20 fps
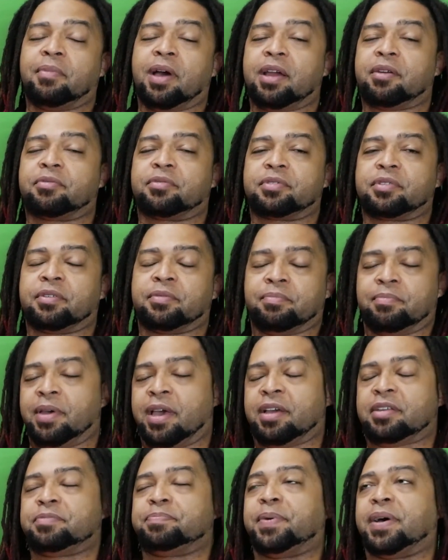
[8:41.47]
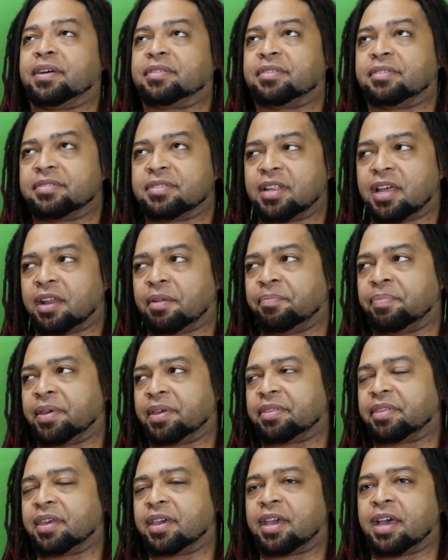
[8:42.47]
Xbox is not a
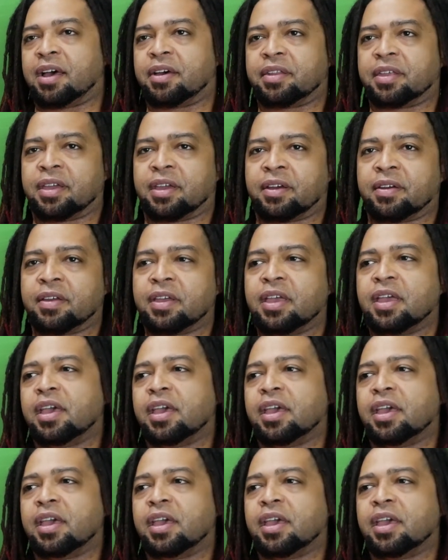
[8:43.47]
big thing out here,